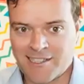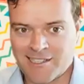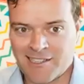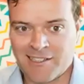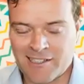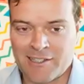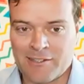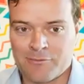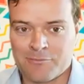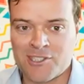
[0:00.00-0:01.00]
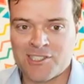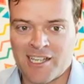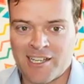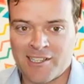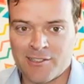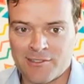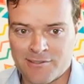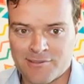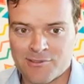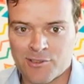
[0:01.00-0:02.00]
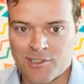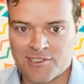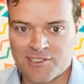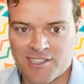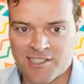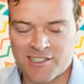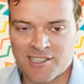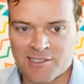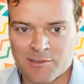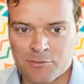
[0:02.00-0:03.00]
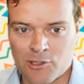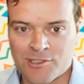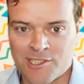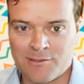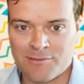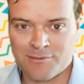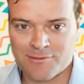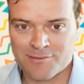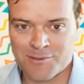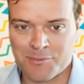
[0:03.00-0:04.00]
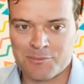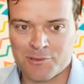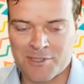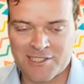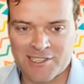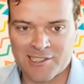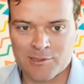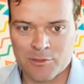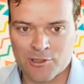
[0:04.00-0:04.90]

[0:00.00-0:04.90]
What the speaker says: I have much higher trust in that the blockchain, the people maintaining the blockchain